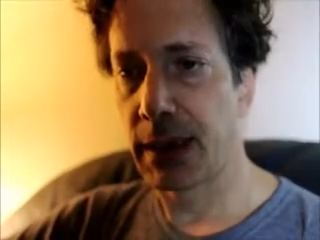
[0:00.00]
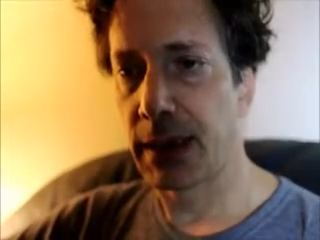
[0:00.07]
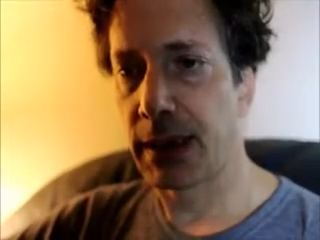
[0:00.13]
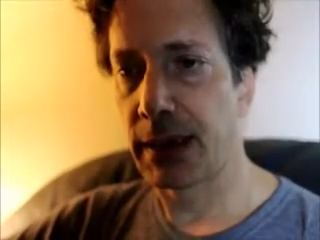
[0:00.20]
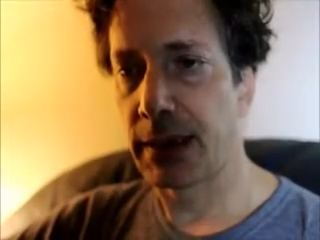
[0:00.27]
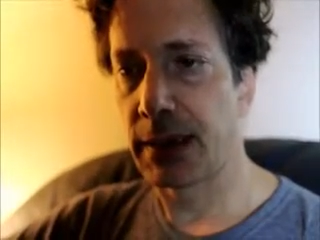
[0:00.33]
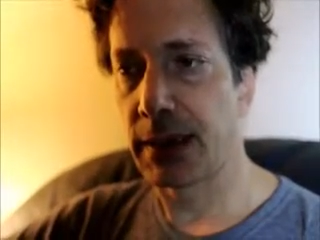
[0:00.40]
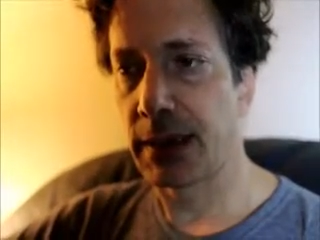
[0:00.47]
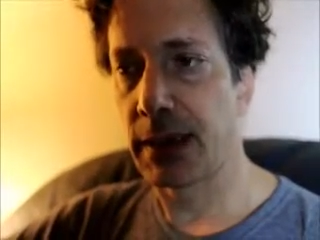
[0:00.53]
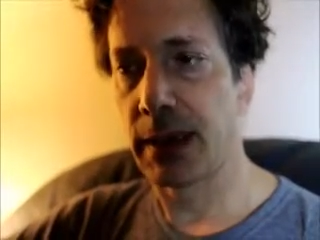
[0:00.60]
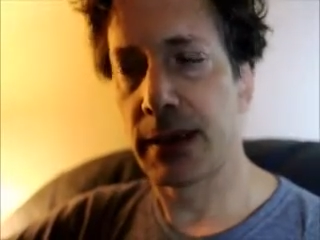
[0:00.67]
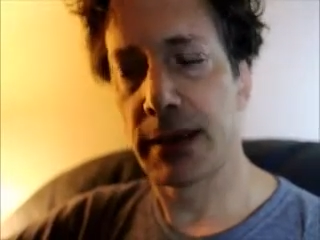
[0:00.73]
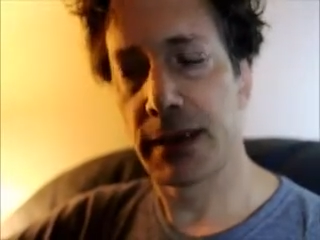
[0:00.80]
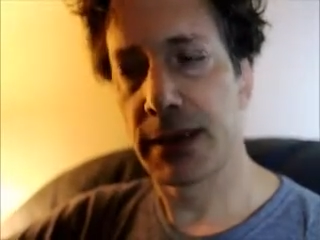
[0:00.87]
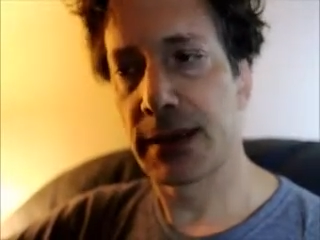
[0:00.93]
and
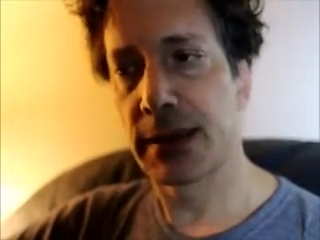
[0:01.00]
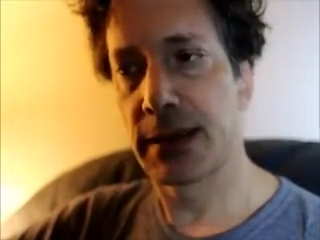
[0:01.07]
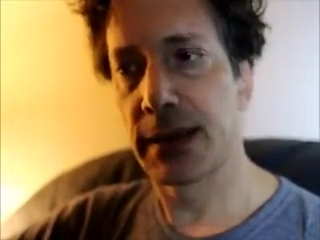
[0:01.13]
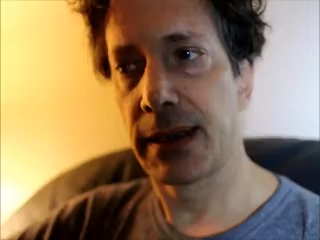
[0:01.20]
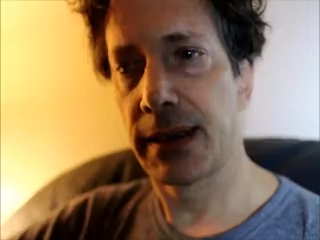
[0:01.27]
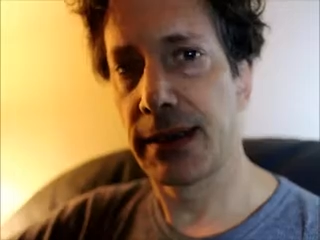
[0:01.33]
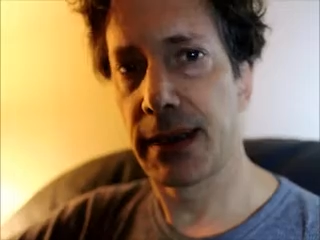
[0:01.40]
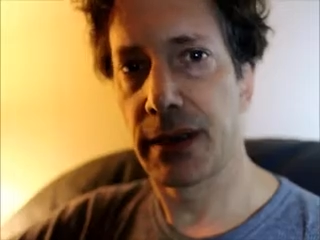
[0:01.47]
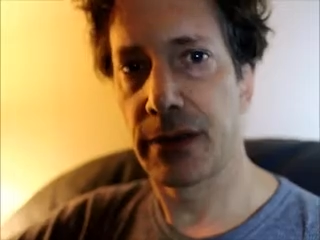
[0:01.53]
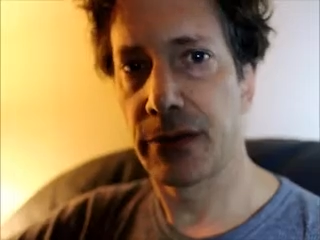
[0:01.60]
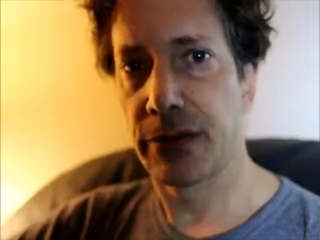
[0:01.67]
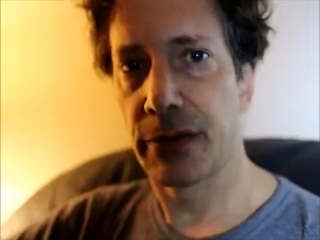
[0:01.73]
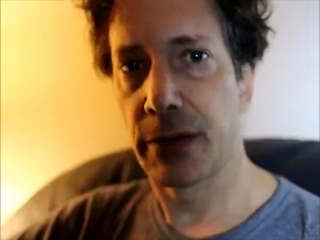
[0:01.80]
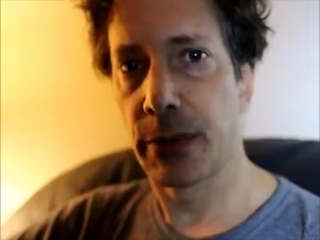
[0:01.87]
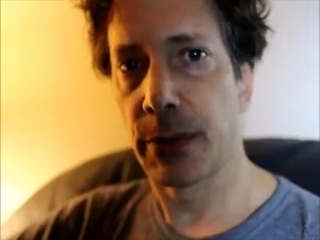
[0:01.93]
I just lay down
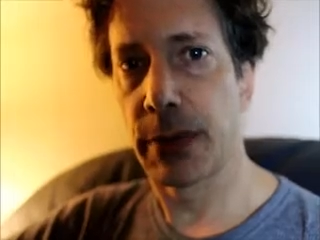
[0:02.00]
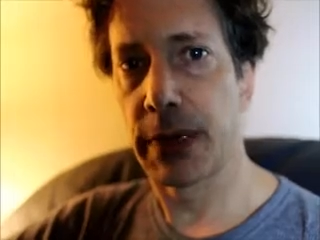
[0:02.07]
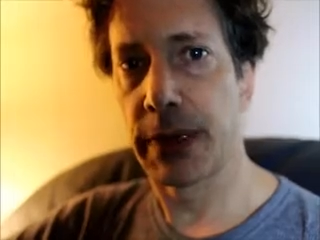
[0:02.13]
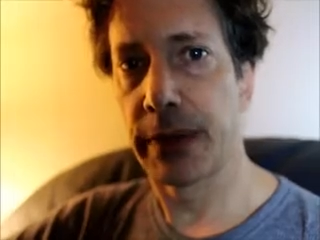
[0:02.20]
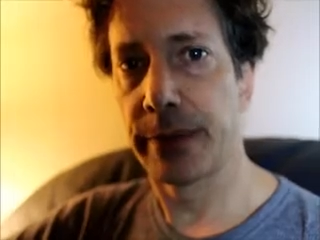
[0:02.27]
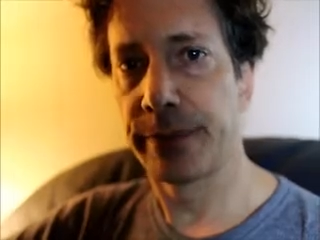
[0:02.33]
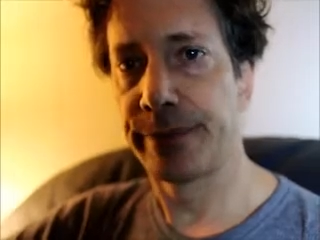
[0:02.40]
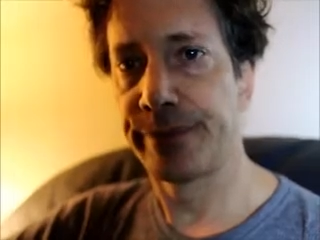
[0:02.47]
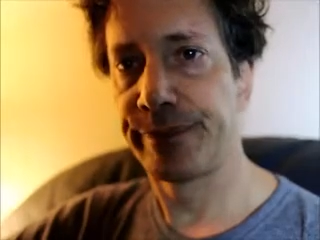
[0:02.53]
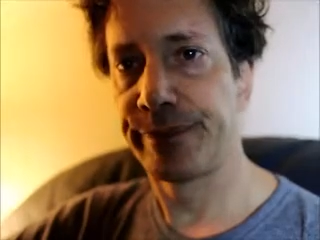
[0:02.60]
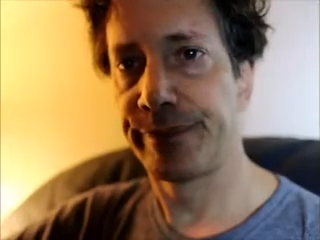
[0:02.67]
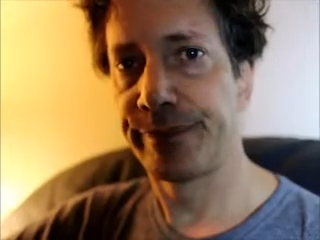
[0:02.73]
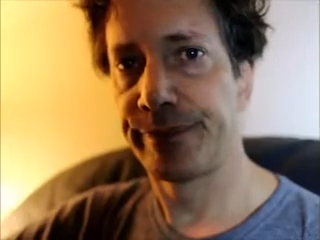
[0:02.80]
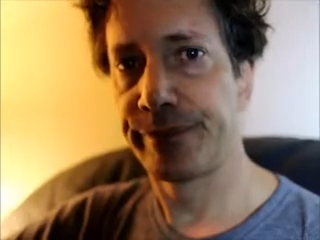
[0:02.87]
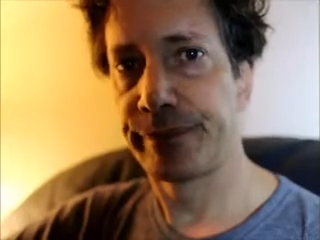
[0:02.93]
for a while
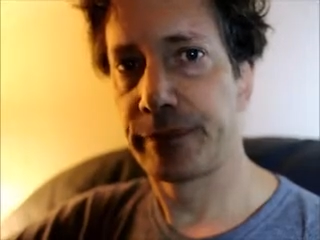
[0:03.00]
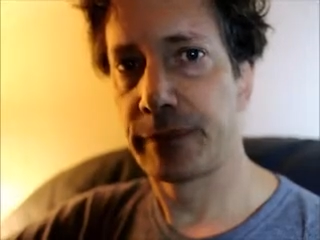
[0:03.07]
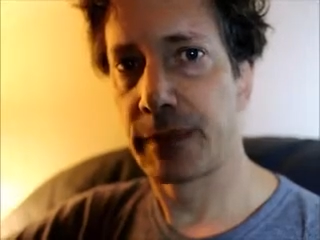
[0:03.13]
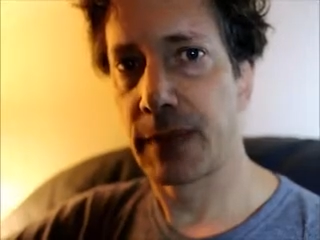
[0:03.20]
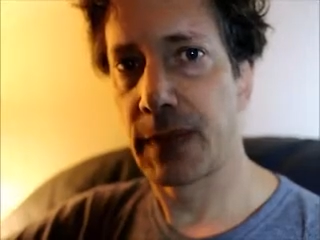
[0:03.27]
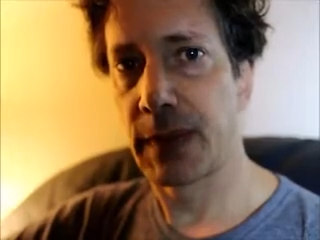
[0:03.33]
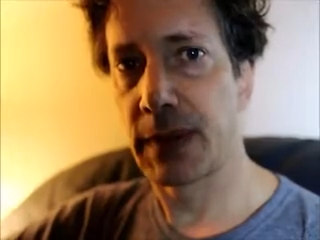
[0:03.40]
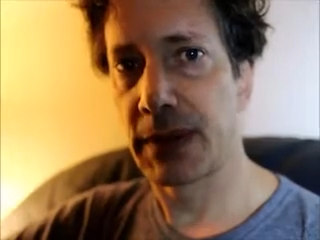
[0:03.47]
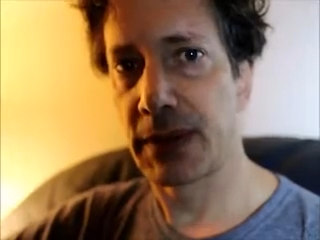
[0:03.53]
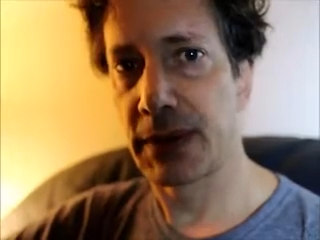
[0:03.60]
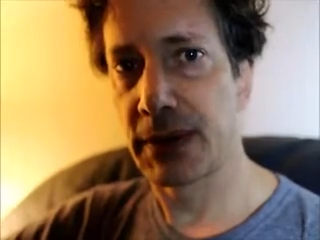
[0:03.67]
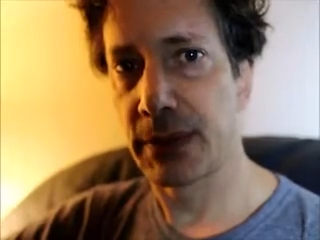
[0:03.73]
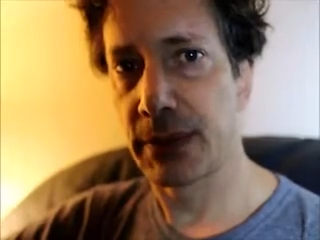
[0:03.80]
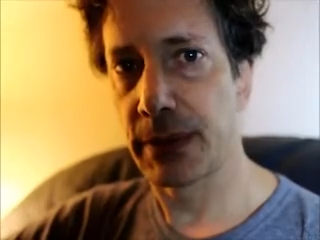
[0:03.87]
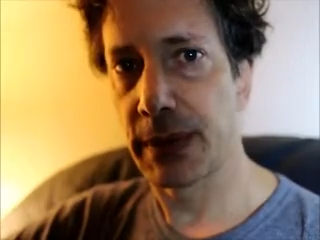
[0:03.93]

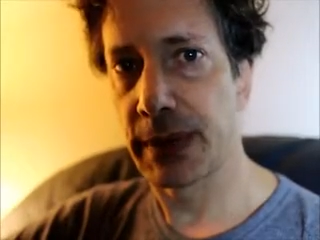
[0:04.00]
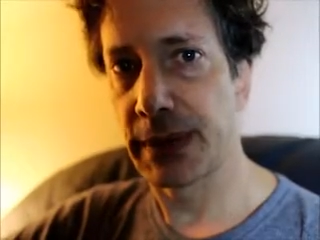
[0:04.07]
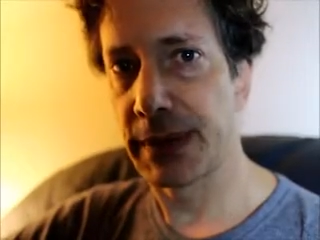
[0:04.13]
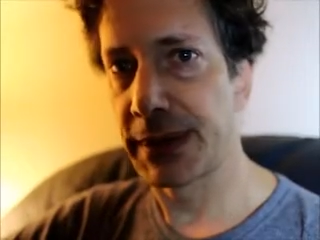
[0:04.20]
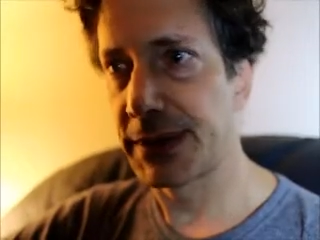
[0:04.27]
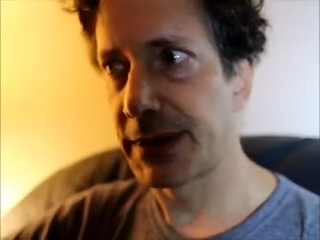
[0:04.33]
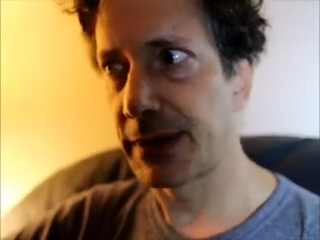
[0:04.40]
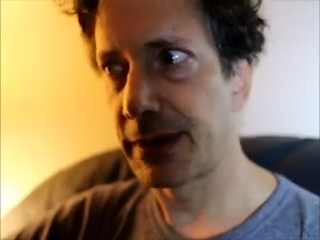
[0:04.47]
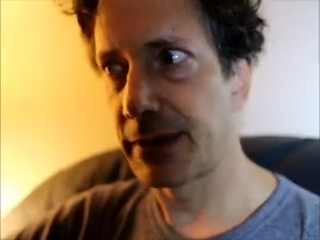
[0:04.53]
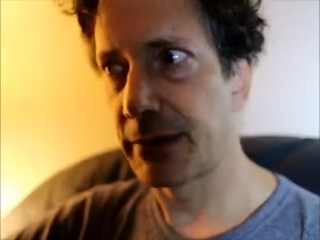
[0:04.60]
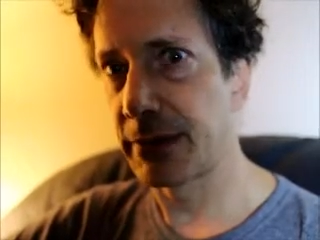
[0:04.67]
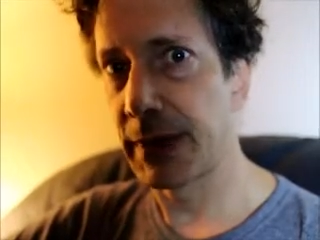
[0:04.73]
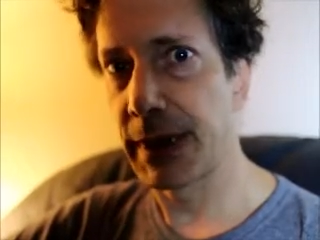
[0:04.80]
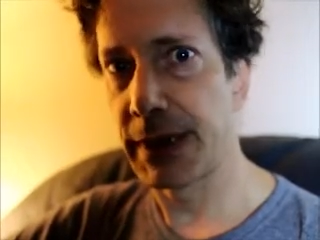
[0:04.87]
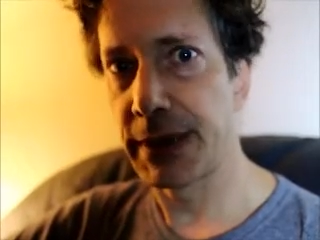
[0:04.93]
to listen to the
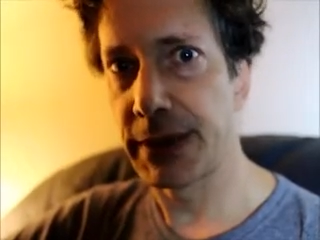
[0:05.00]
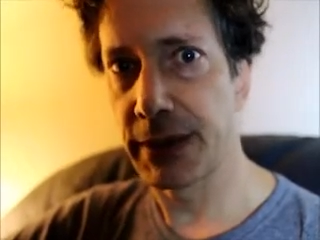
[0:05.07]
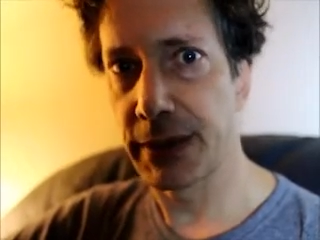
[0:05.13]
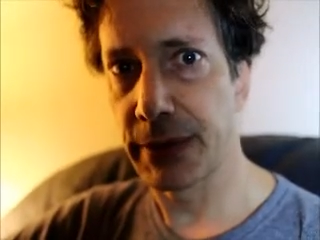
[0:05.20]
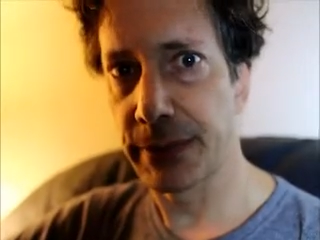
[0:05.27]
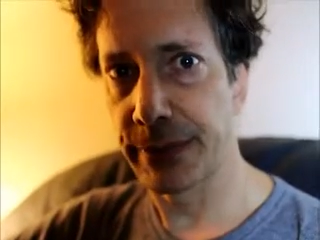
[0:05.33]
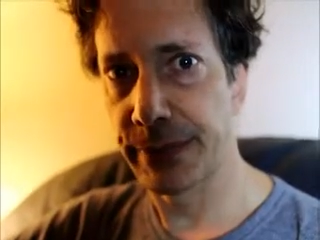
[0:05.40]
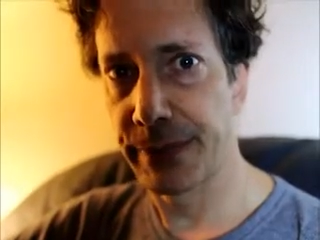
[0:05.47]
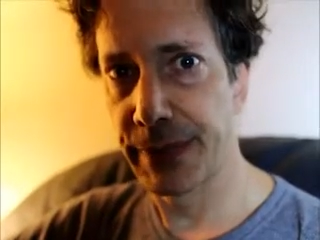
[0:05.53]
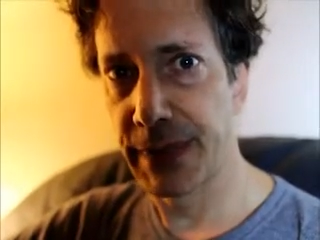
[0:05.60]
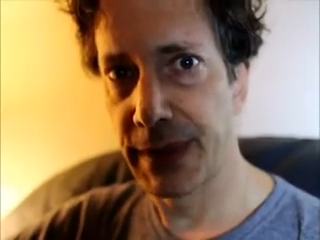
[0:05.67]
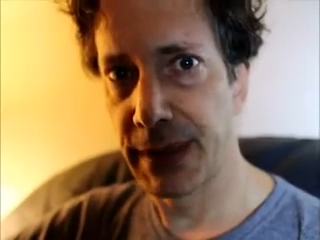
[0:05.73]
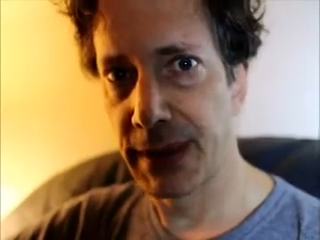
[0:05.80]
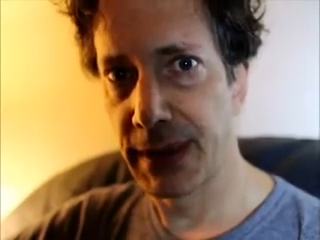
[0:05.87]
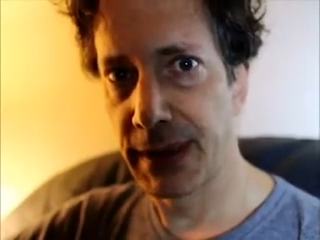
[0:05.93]
radio
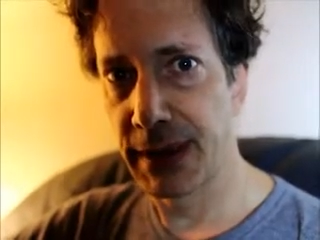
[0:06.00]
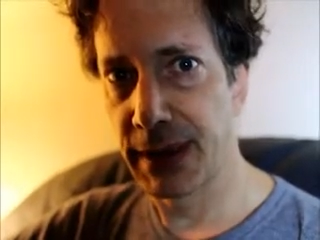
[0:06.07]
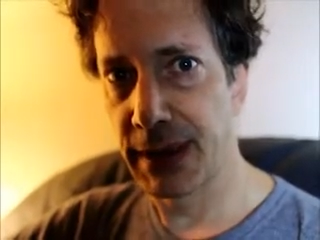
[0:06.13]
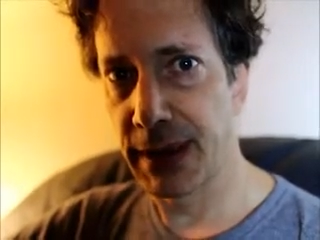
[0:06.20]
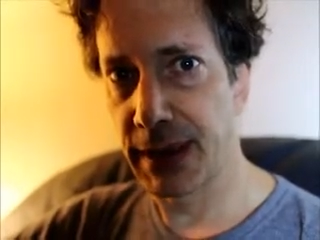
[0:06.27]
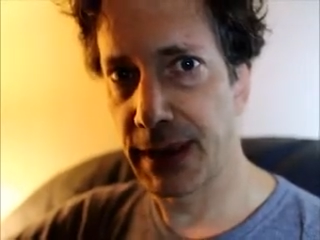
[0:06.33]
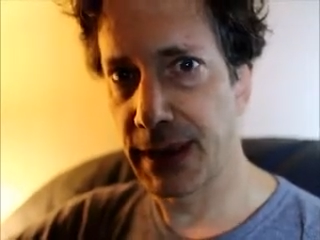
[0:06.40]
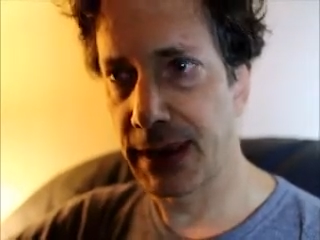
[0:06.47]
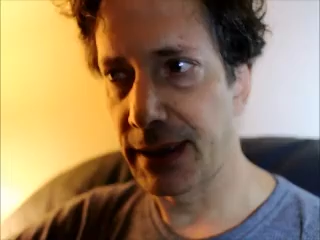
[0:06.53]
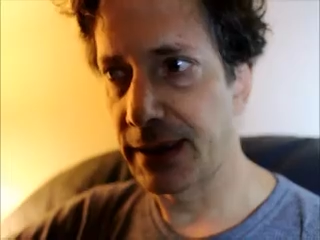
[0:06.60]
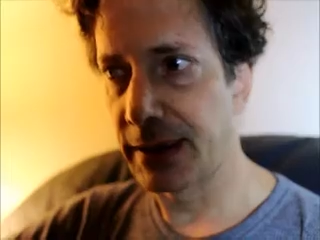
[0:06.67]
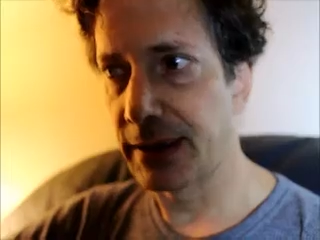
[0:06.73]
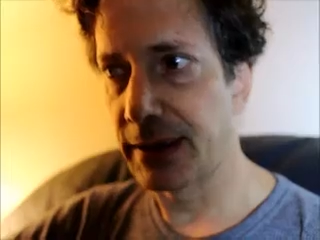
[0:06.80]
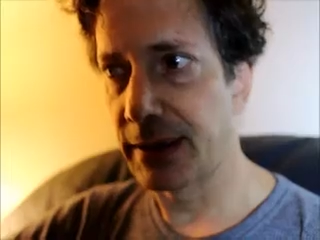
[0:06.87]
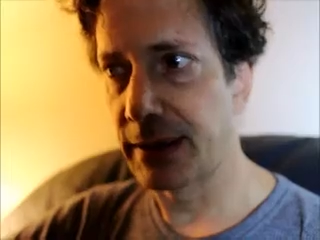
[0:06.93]

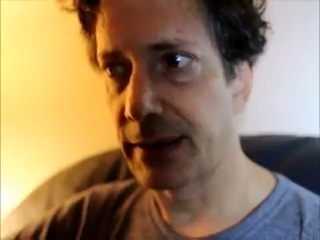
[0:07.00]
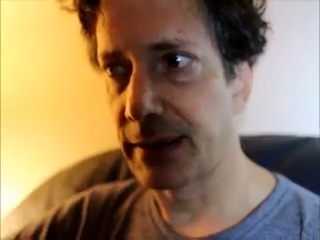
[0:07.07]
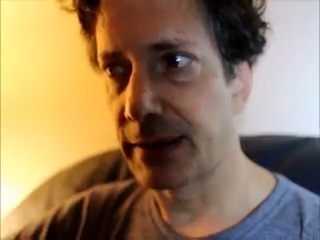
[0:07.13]
and